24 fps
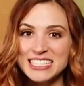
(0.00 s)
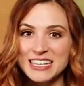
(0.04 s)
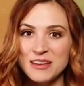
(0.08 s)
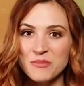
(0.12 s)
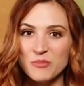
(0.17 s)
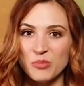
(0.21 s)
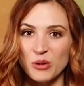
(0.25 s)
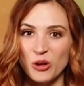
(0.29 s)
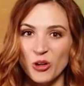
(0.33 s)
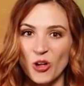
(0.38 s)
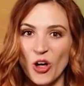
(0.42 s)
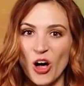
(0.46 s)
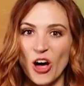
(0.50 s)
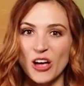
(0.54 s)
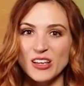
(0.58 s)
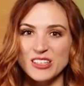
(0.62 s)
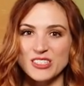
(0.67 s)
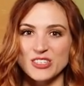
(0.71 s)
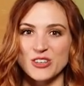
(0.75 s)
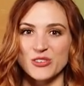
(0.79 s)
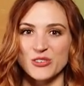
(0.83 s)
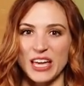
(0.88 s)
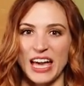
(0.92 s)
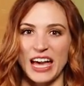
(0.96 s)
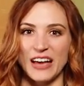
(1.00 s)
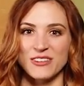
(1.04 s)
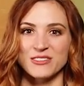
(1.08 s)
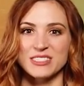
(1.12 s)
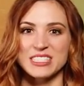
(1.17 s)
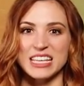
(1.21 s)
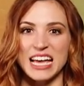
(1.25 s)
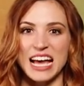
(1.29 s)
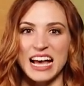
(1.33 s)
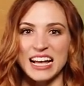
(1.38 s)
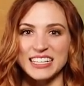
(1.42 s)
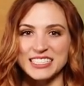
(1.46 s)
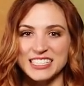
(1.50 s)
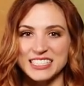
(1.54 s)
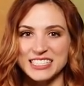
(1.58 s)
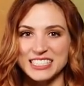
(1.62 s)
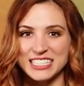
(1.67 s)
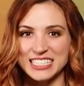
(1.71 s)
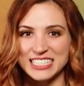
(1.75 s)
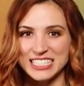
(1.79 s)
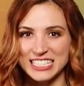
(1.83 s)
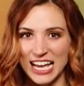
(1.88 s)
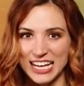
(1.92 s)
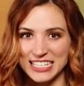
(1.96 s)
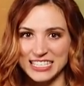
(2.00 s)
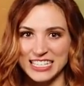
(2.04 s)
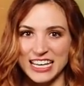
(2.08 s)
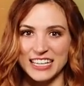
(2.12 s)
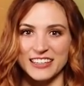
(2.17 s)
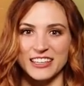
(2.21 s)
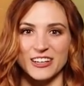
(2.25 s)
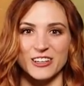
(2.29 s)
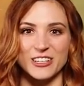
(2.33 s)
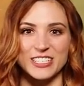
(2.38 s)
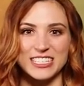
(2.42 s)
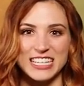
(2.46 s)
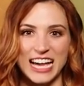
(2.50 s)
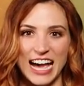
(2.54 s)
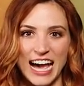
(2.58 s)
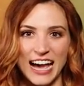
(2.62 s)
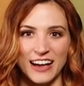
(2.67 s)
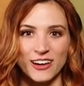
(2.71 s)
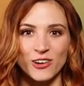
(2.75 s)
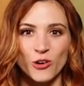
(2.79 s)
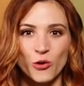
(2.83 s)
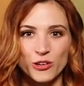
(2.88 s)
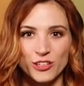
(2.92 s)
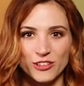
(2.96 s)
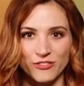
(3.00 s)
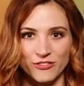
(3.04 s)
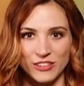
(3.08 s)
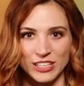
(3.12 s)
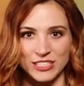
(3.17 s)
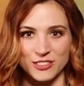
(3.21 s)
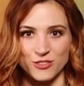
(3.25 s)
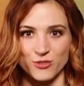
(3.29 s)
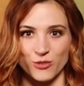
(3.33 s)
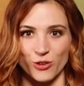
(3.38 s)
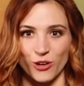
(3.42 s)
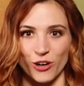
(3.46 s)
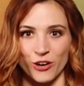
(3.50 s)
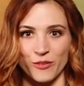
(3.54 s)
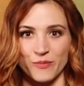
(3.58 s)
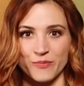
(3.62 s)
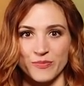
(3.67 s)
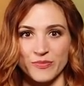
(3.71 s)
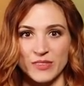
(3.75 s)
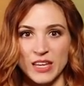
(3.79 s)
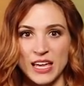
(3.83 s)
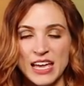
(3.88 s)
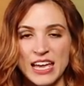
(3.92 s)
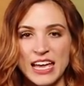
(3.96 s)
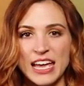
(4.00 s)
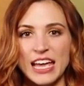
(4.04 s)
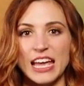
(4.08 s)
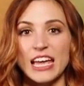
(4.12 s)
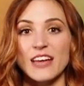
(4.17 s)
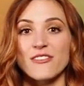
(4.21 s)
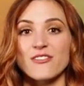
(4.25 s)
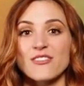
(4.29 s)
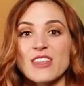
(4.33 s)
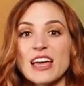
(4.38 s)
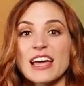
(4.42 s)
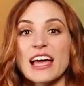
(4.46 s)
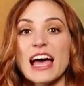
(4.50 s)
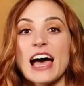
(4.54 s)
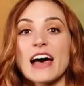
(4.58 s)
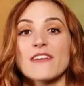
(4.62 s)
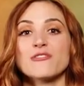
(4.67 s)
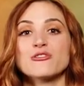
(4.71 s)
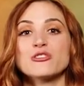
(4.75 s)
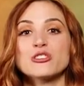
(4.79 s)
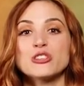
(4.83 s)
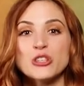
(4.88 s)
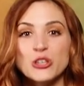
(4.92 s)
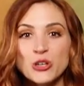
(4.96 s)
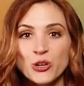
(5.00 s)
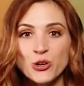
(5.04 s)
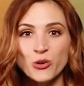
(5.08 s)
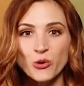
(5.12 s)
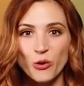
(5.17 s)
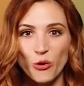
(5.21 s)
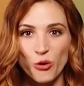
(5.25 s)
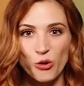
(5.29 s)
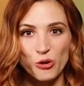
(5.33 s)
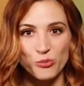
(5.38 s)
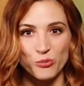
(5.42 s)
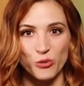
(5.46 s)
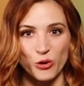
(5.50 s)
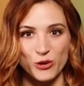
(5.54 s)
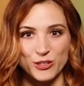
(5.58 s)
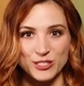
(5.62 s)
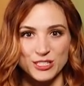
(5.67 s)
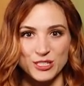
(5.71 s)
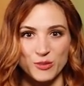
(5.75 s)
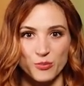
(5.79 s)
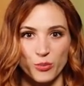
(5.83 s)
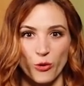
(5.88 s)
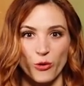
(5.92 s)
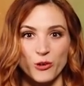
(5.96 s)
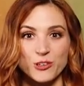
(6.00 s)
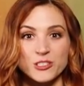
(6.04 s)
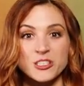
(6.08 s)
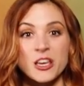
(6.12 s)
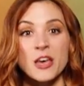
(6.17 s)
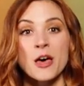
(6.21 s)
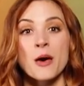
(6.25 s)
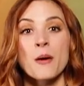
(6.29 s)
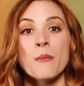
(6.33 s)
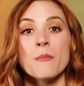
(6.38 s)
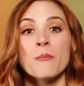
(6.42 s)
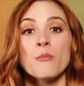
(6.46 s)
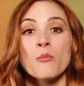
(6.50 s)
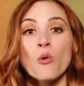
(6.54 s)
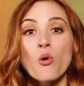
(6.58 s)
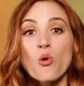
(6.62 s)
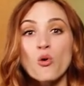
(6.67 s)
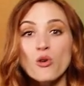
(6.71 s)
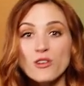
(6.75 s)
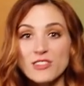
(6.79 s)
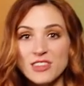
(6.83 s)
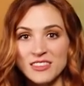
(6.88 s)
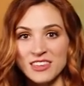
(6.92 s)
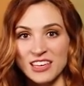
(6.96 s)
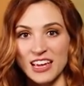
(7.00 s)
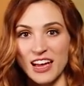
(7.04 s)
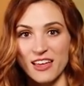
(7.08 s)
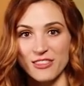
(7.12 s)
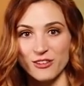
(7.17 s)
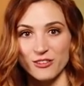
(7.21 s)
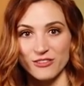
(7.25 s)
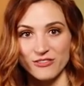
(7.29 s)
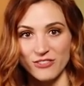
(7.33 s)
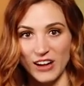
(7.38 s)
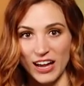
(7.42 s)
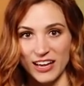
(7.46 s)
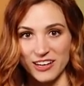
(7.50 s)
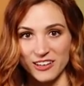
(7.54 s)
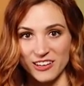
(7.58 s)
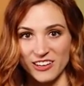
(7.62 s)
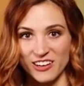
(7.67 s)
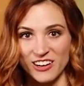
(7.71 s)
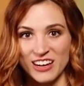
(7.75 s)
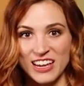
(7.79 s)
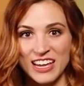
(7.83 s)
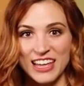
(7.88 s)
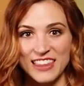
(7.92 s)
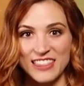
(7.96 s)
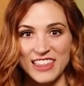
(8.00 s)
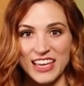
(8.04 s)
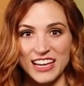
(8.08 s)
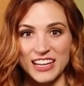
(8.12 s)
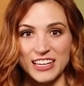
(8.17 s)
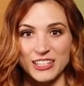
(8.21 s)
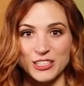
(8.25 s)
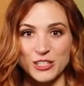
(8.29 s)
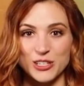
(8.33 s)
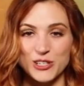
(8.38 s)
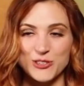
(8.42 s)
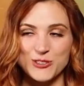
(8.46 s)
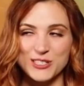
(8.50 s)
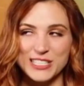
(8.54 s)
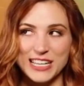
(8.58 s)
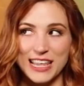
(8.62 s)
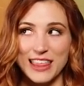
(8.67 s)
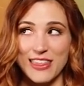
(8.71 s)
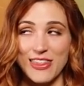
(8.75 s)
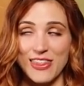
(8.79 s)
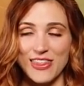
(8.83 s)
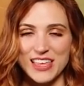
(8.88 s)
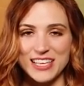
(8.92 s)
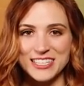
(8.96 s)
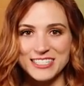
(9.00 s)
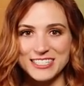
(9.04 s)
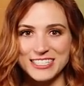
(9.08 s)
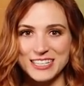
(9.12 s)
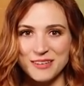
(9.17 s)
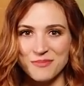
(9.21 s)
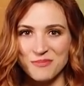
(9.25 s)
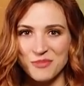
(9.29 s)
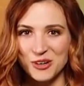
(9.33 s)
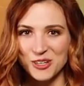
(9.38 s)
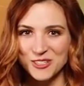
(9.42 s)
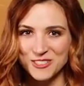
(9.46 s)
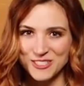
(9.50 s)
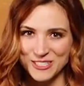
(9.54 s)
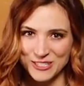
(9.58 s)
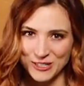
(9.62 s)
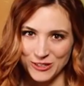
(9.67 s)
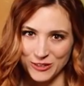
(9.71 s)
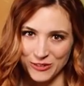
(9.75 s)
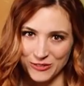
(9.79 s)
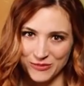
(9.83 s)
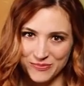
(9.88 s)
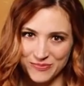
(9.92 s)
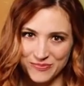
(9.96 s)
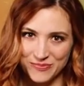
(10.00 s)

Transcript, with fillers: symbol also counts as a success in their attack or defense roll. If they have two or more support more than the other fighter, they can use this symbol too.